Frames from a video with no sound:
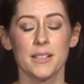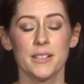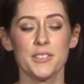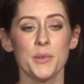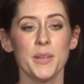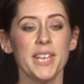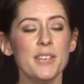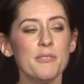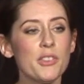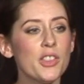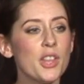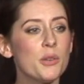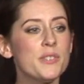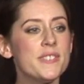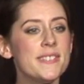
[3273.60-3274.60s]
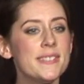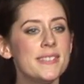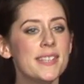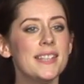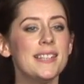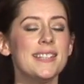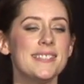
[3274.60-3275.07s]
So even those
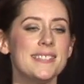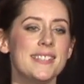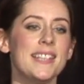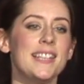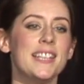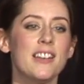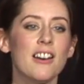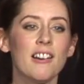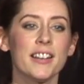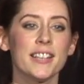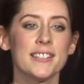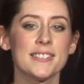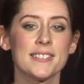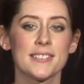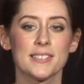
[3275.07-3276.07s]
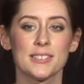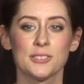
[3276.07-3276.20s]
steely guys